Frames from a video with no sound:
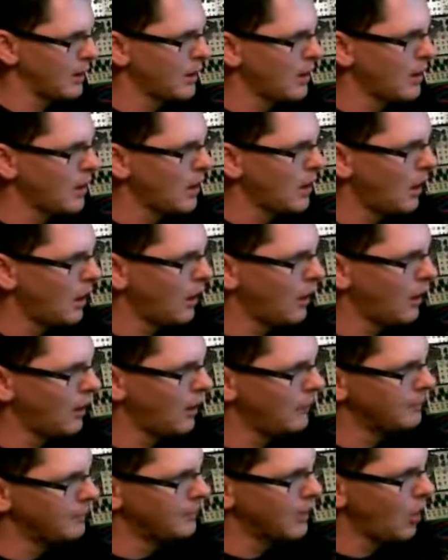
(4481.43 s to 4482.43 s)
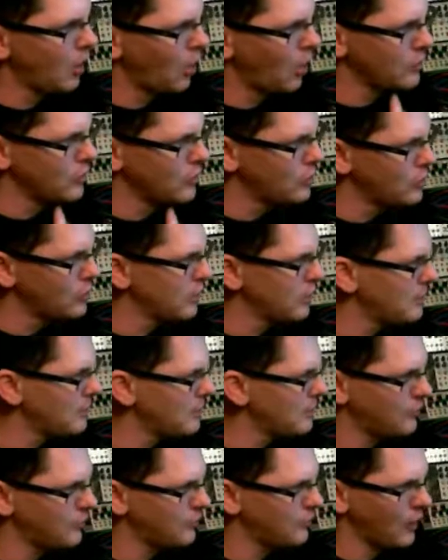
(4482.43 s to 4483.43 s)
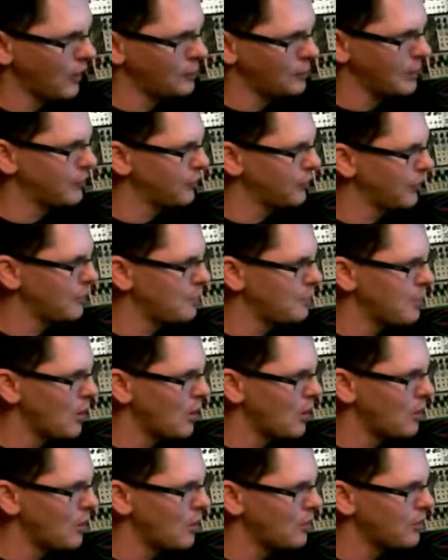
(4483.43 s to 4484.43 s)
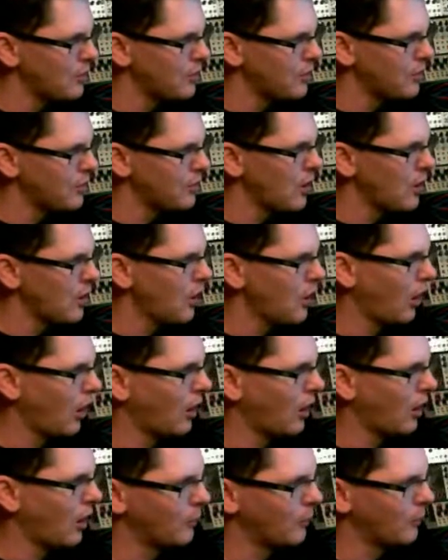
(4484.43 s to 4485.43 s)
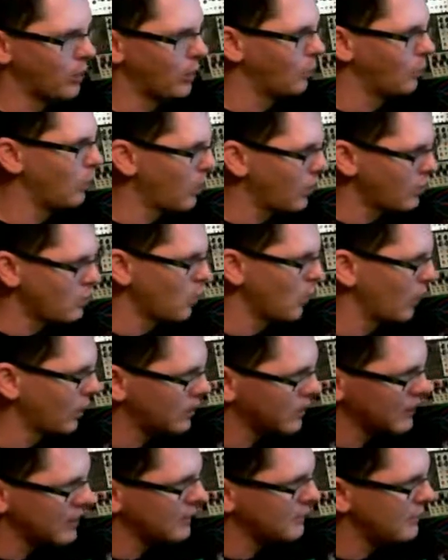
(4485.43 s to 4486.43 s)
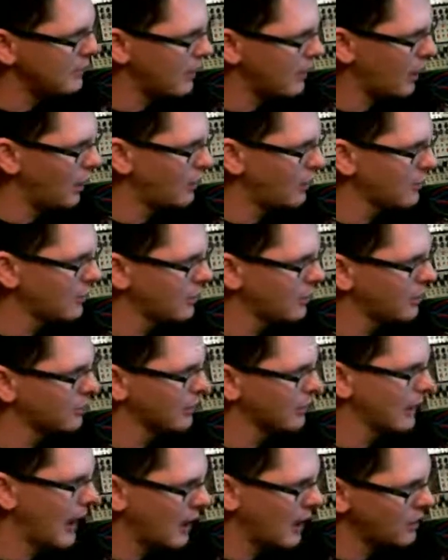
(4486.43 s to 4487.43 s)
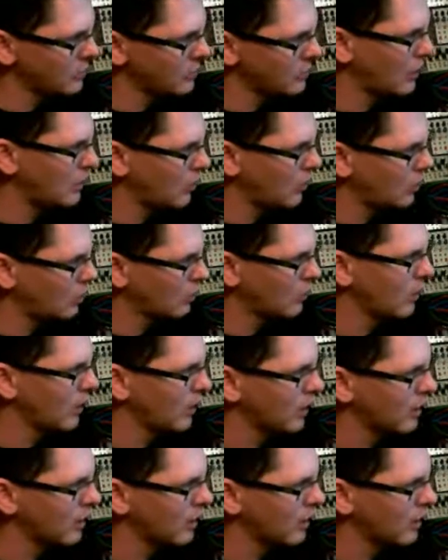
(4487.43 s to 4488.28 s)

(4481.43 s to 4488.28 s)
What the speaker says: are you going to be developing for both? Will one work in the other? Like, how does that all work?